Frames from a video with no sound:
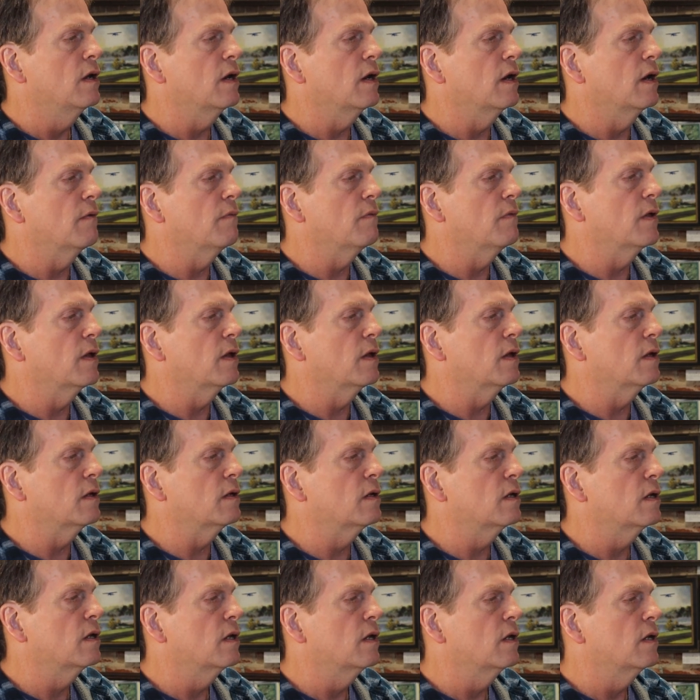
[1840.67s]
And
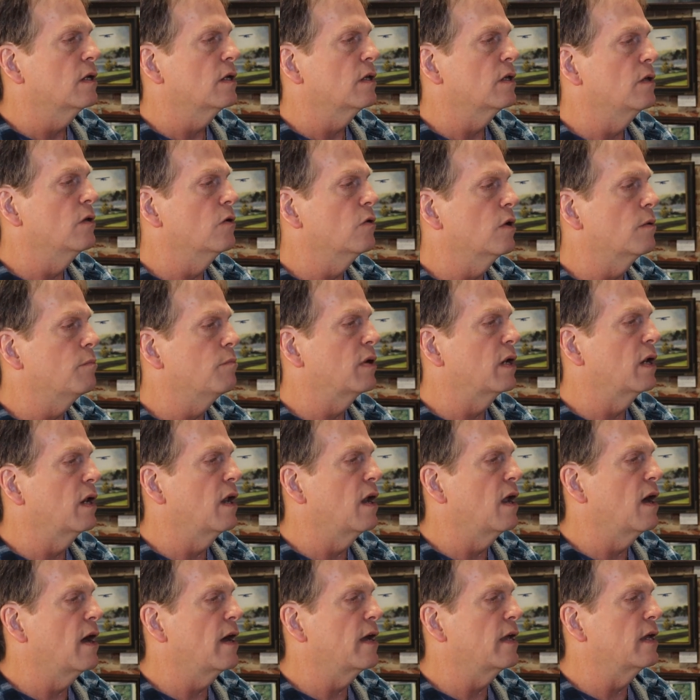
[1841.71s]
then you
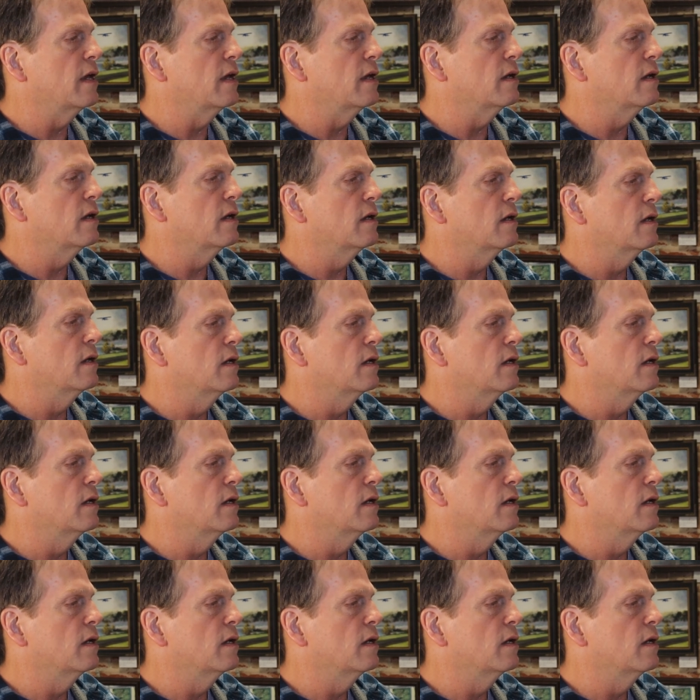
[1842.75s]
apply it.